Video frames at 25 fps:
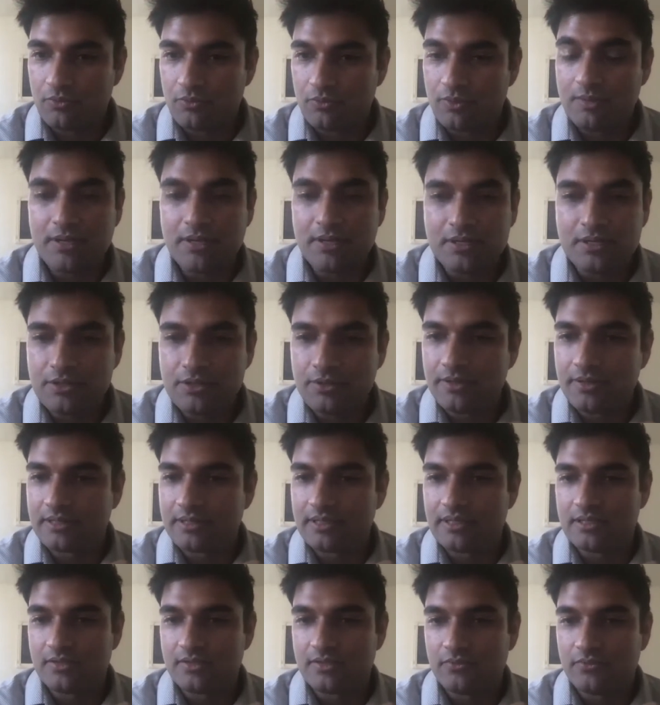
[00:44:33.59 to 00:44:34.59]
We've been doing
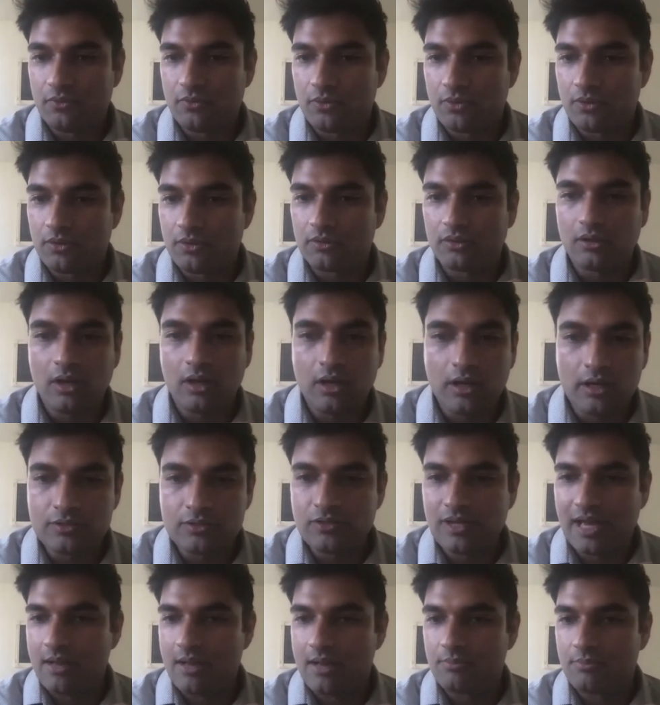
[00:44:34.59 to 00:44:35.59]
this for large
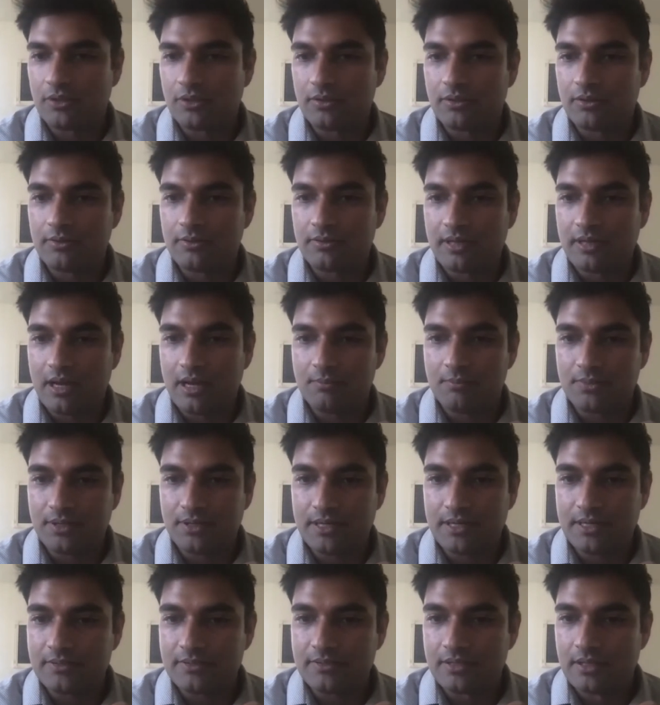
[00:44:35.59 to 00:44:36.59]
hyper growth
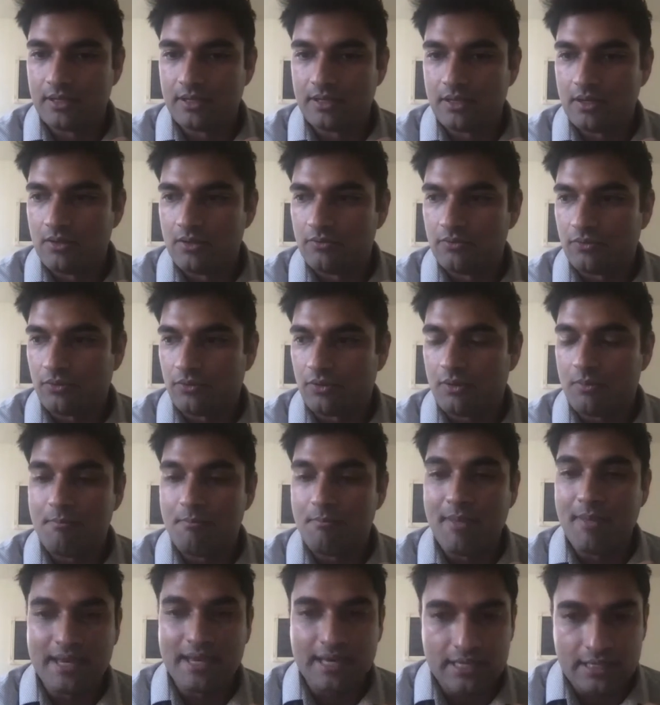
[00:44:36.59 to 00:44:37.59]
companies for
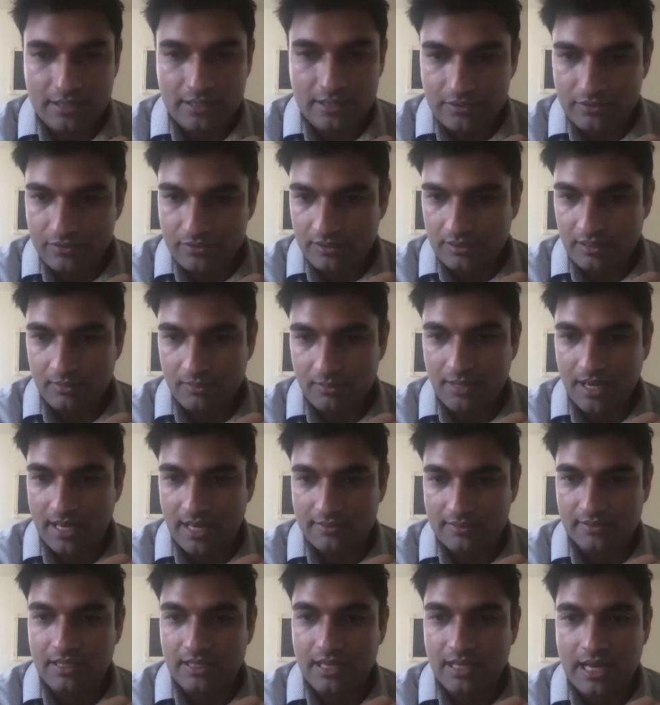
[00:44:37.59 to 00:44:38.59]
many years in our
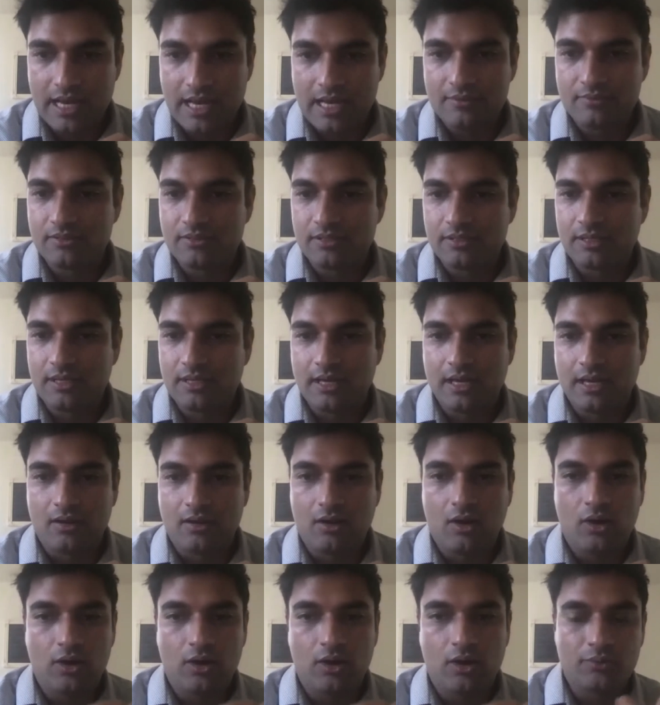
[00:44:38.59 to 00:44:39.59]
past lives, uh,
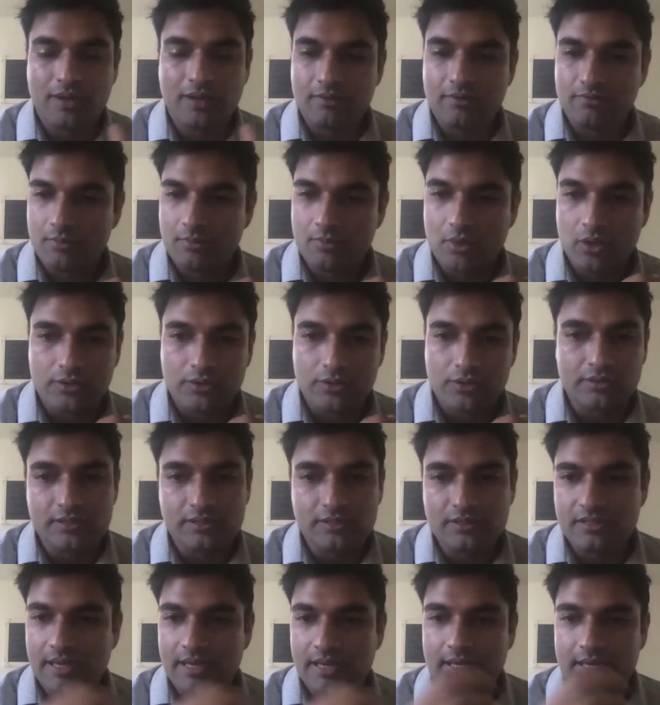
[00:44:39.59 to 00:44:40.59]
all the way from early
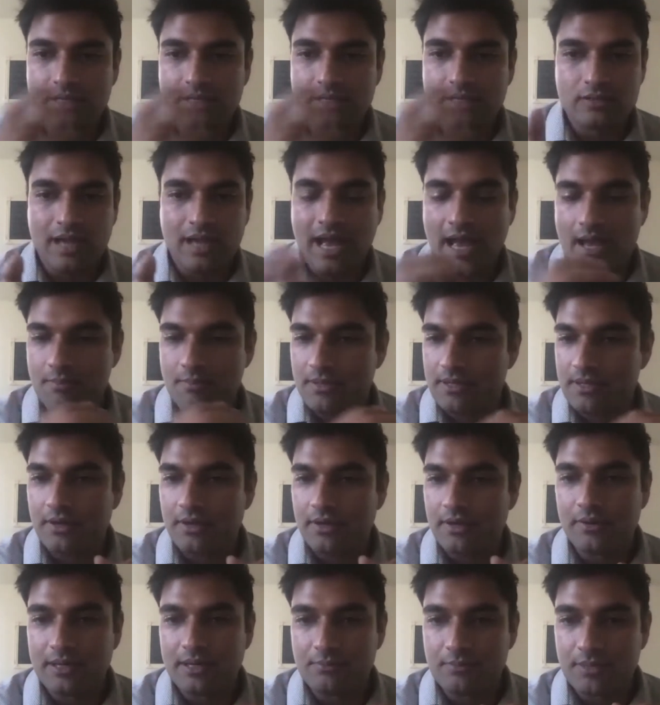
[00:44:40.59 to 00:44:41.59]
stage to
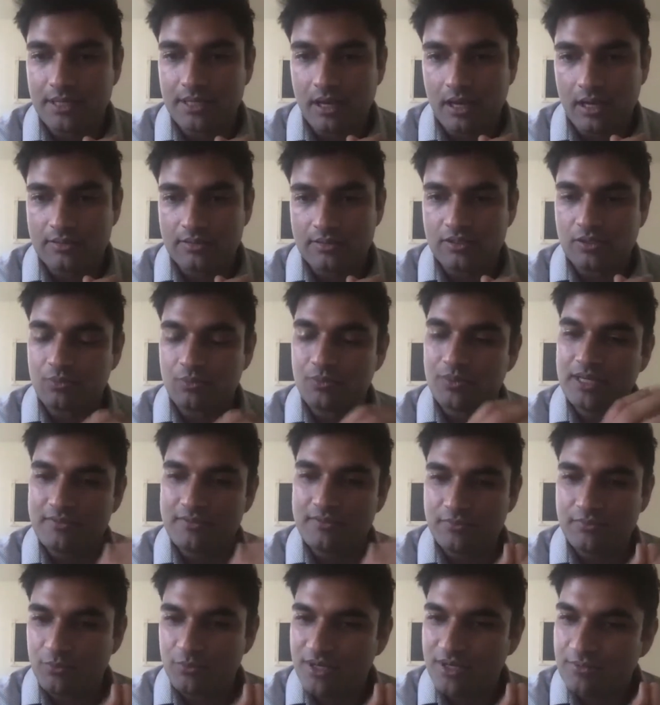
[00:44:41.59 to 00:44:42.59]
IPO and beyond. So
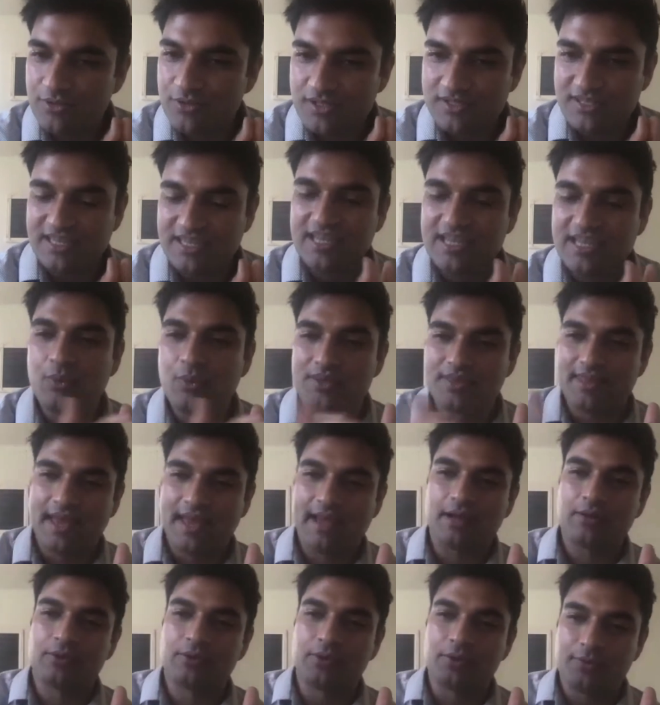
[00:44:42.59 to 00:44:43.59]
we've we've seen what
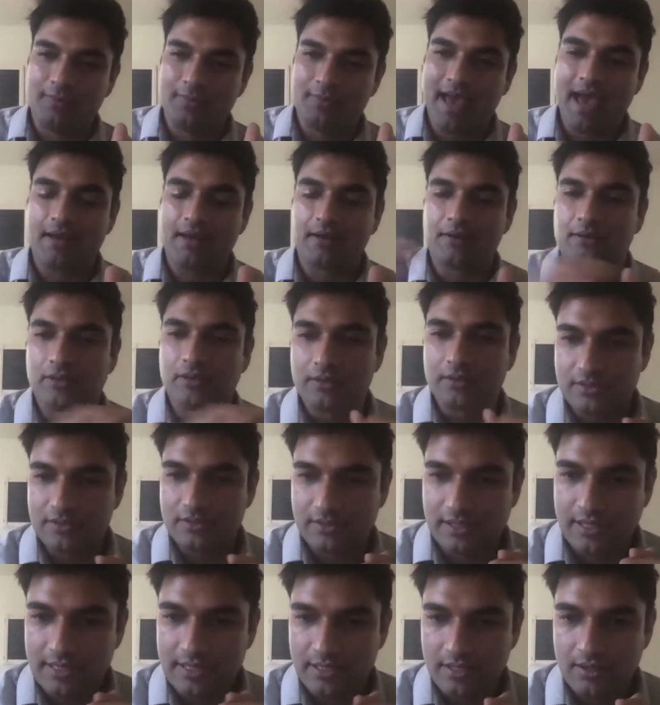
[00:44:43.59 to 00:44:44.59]
that growth pattern looks
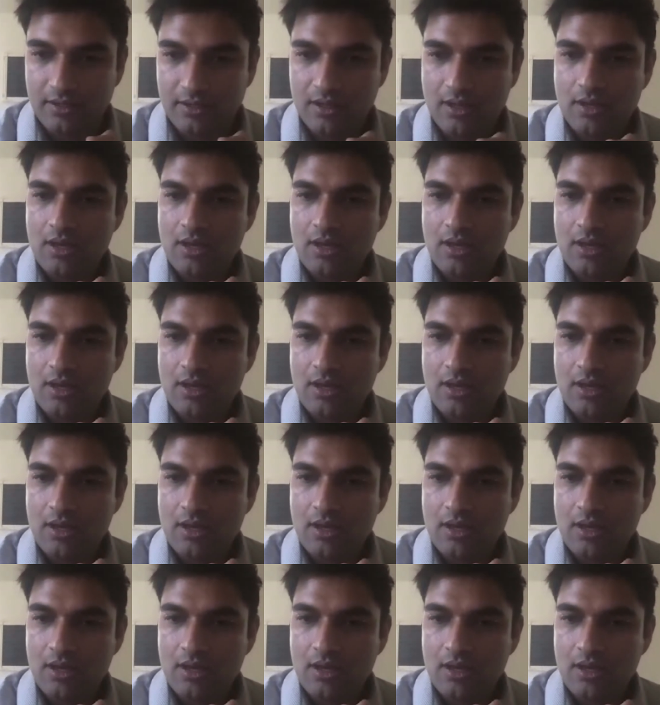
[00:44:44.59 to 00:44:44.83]
like.